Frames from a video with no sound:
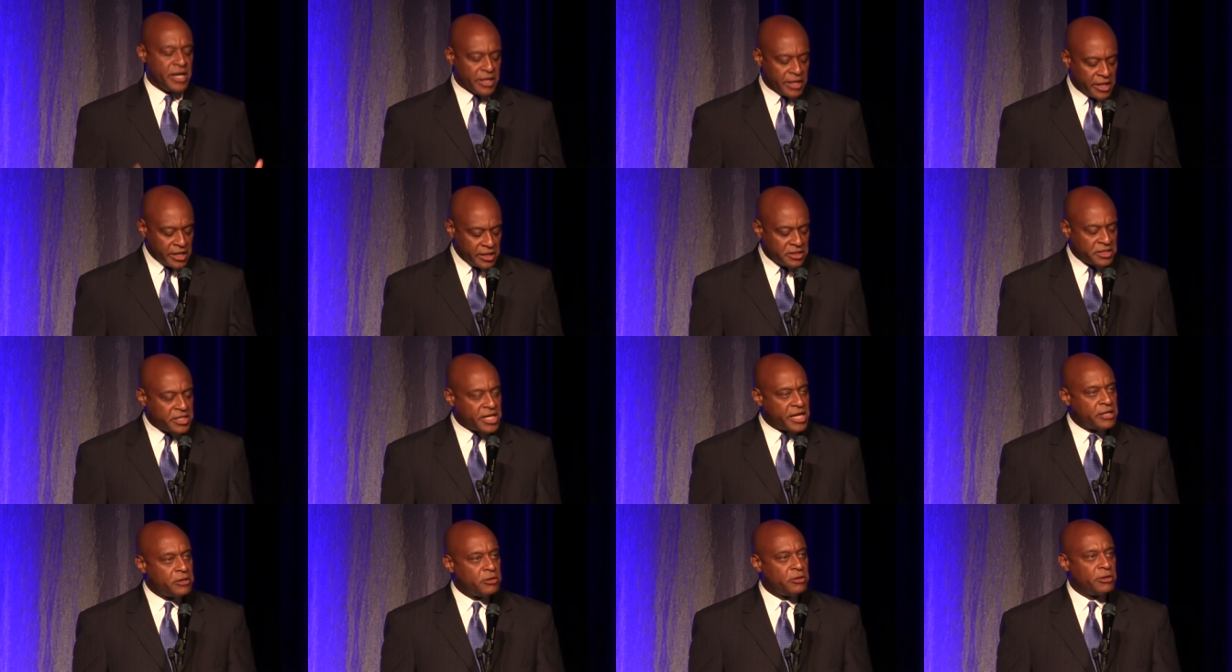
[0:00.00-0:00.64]

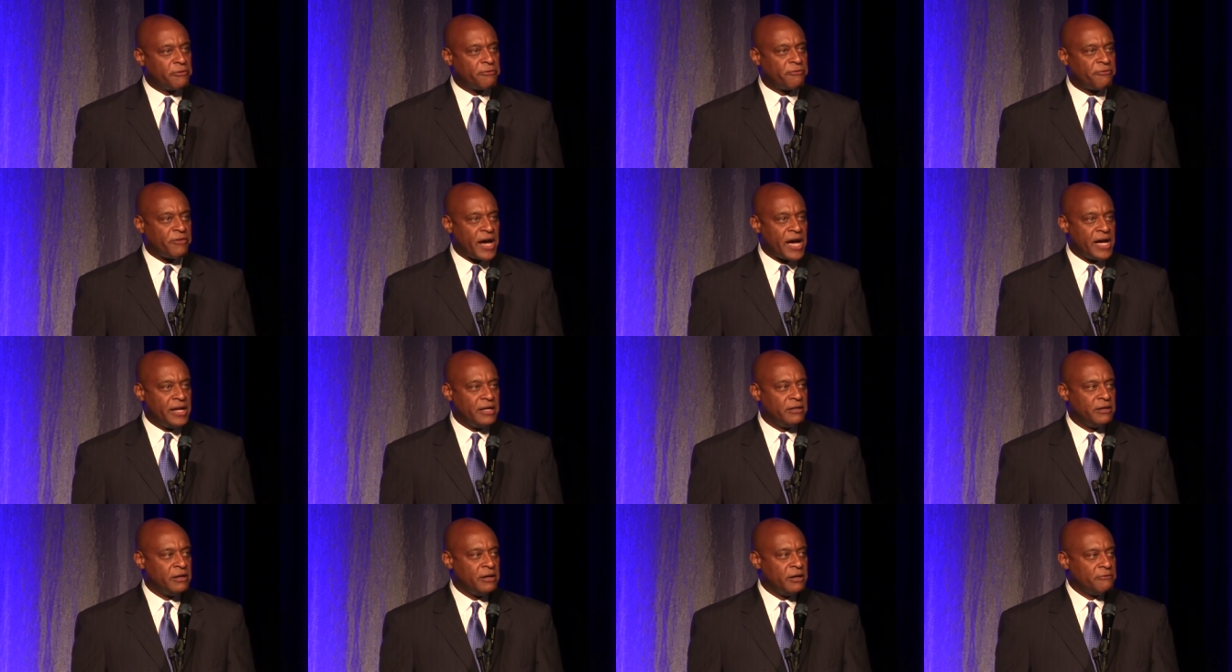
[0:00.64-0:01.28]
Continue to
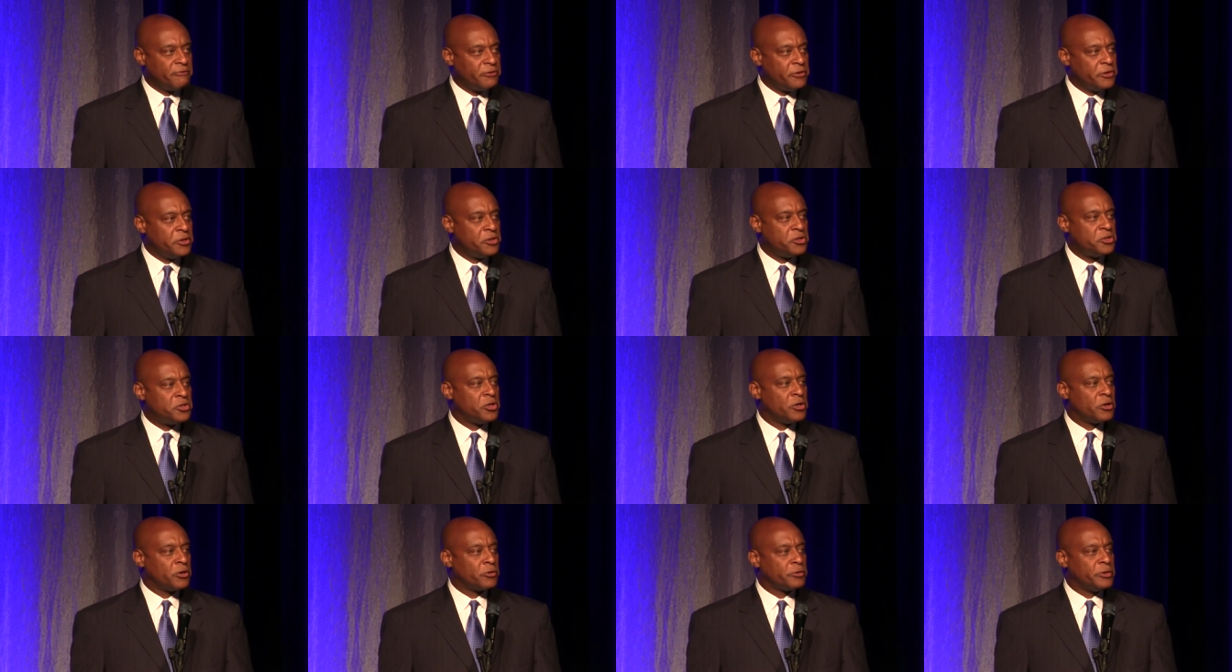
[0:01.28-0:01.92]
fight for the
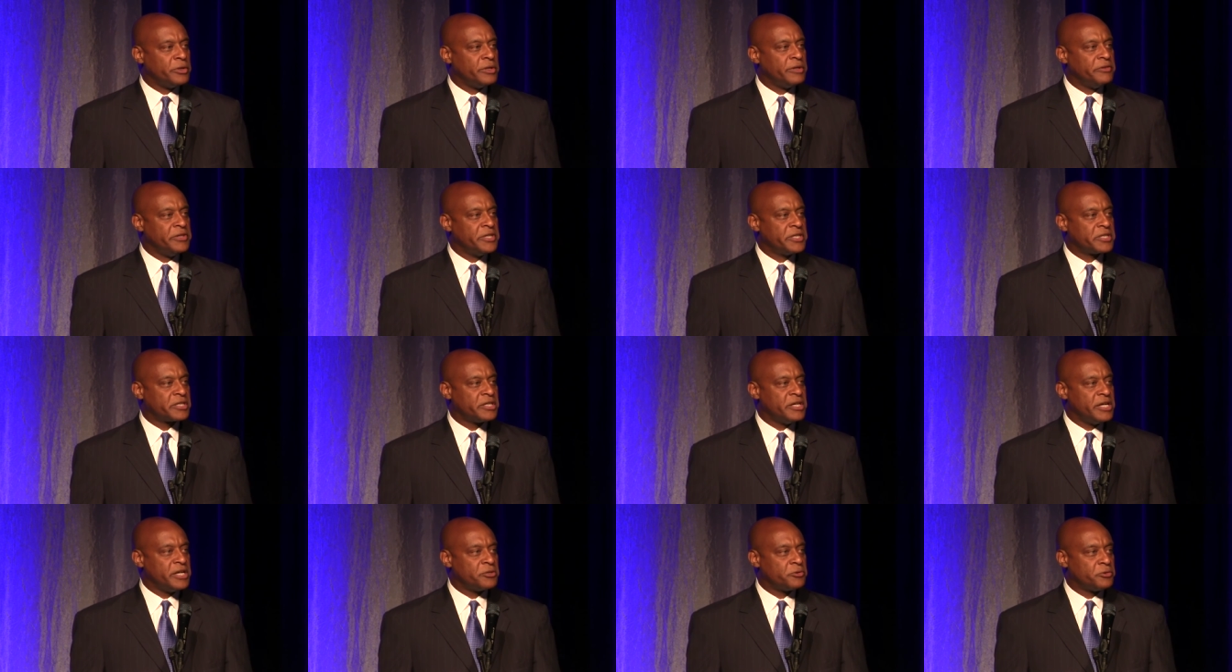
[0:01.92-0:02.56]
children of
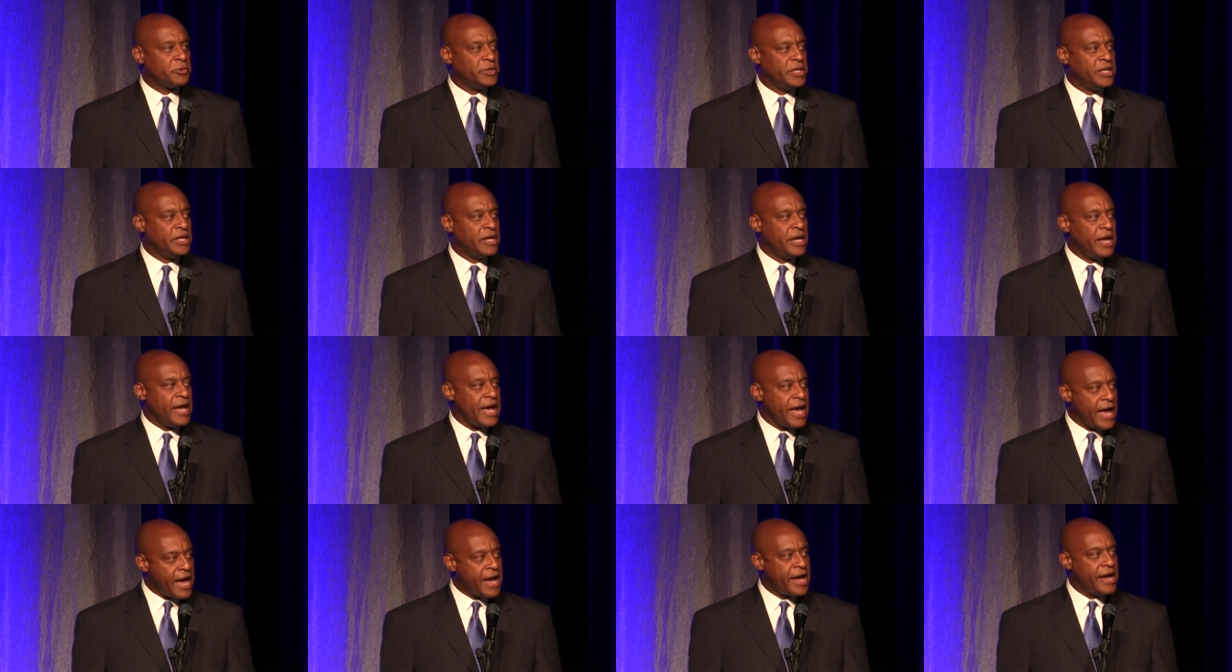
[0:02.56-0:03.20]
this country
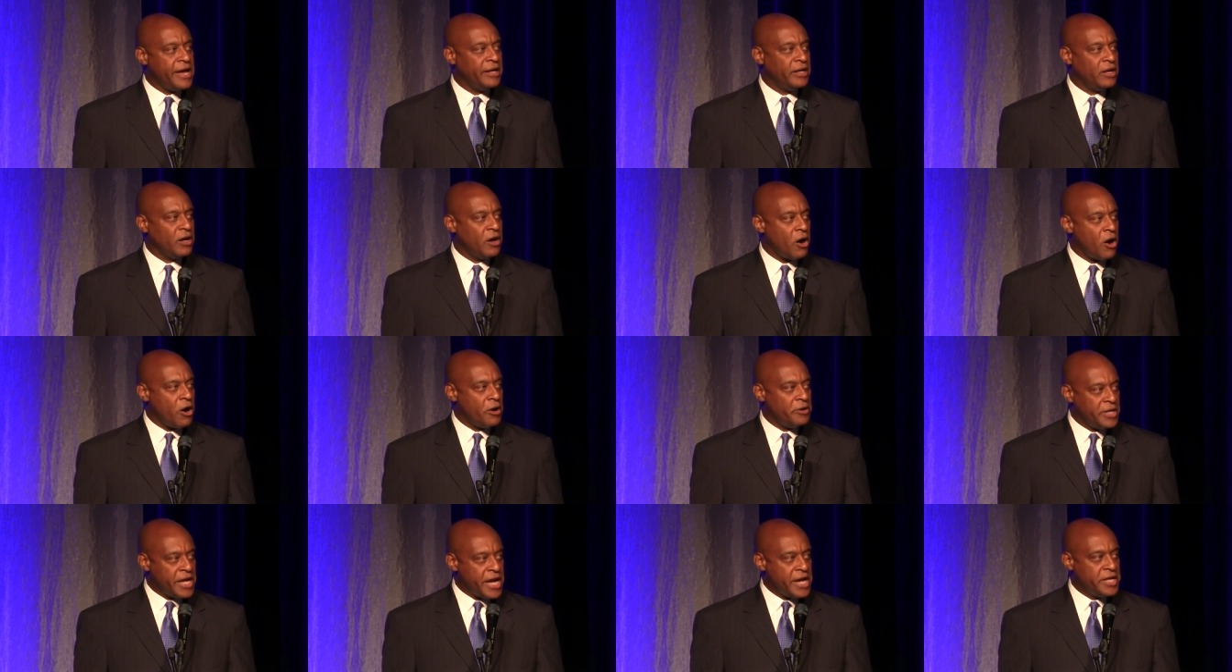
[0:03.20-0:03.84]
and
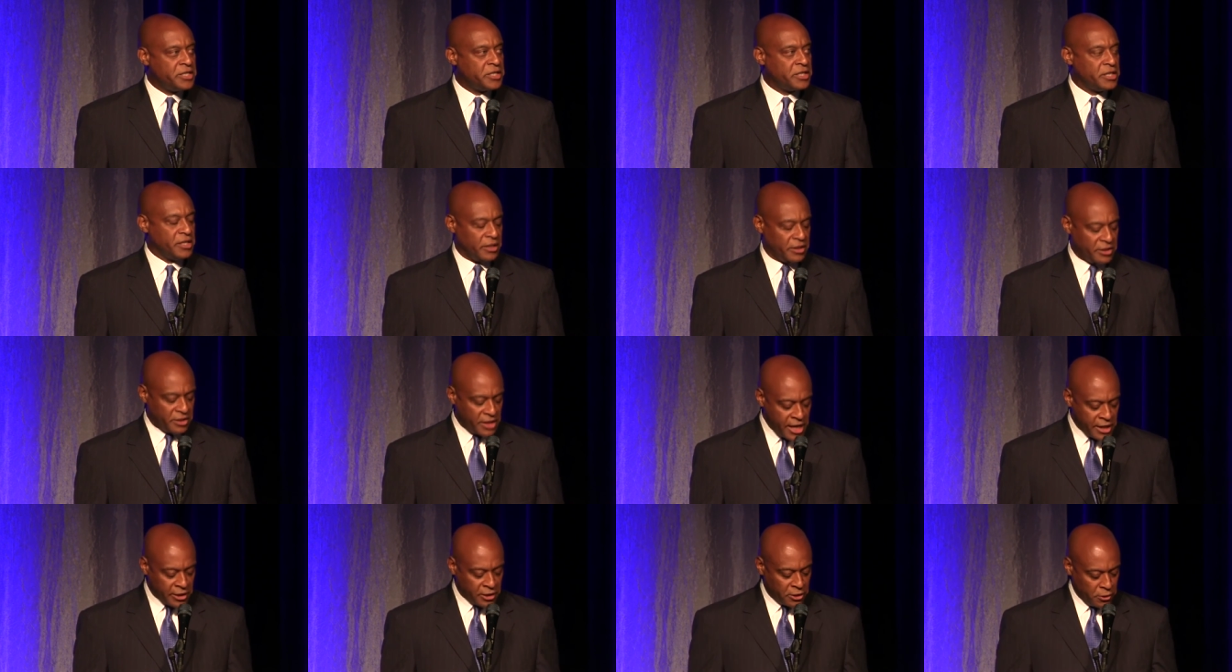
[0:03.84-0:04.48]
our nation.
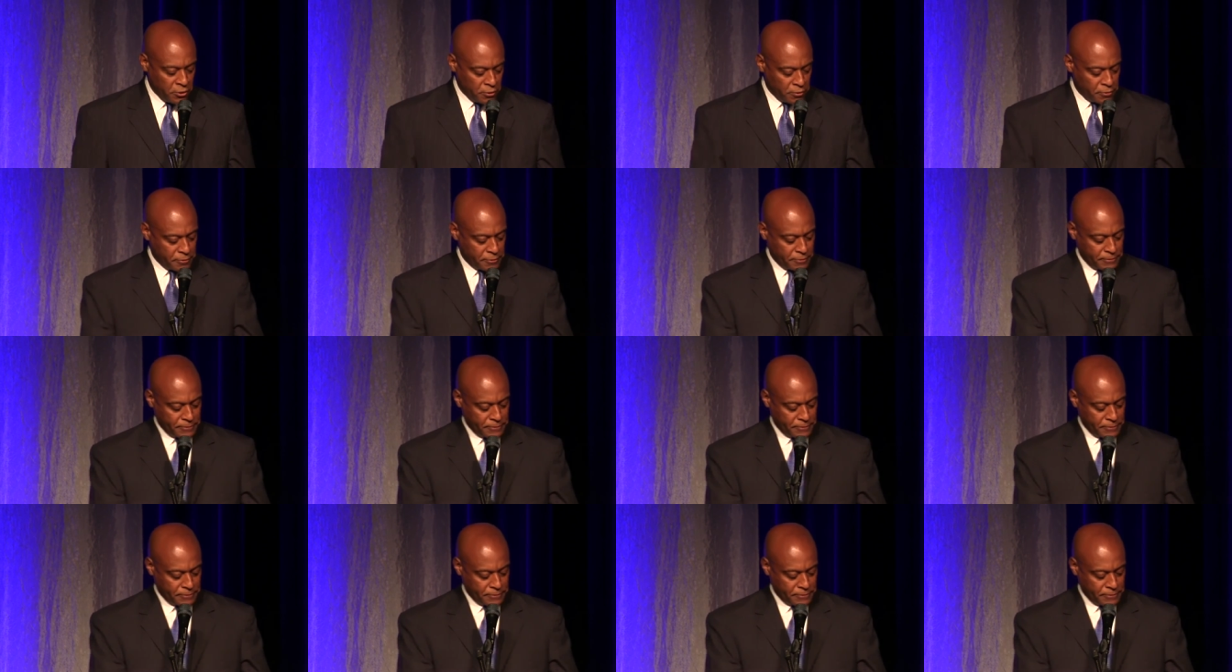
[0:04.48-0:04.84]
Thank you.